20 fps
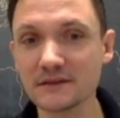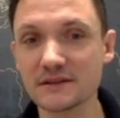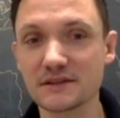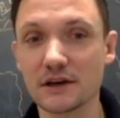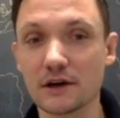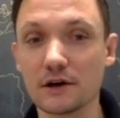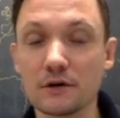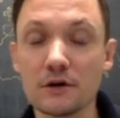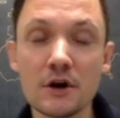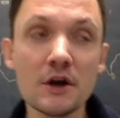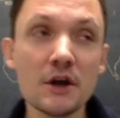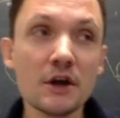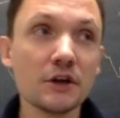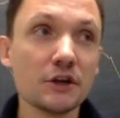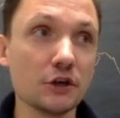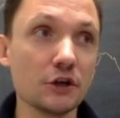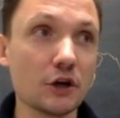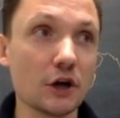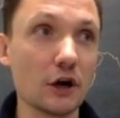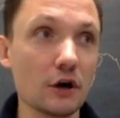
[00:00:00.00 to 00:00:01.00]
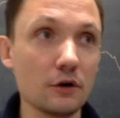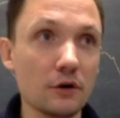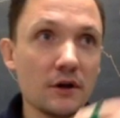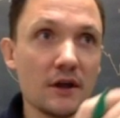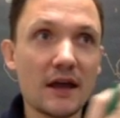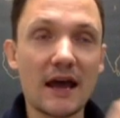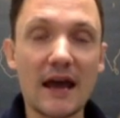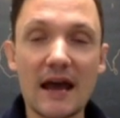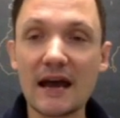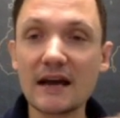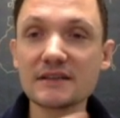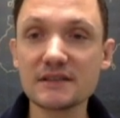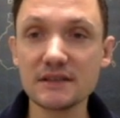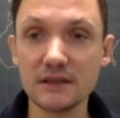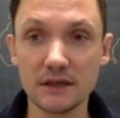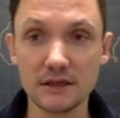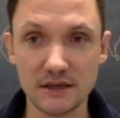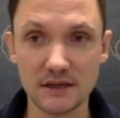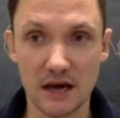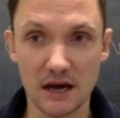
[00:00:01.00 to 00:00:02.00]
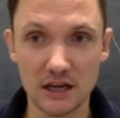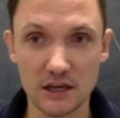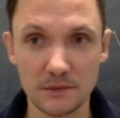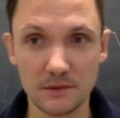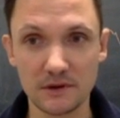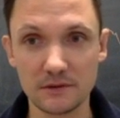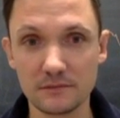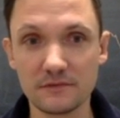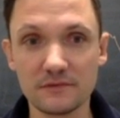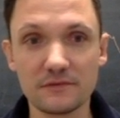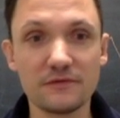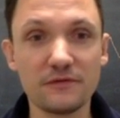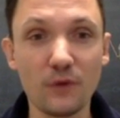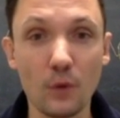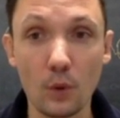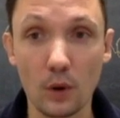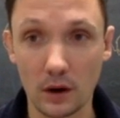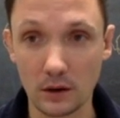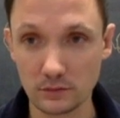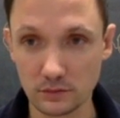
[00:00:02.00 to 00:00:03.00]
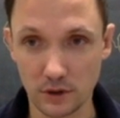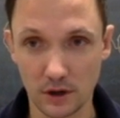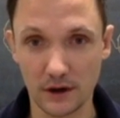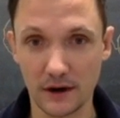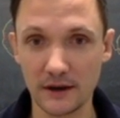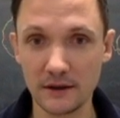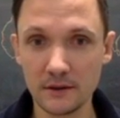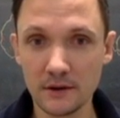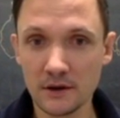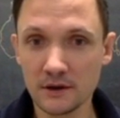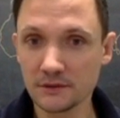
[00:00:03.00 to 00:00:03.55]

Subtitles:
So you go, as seen in document 4, all right?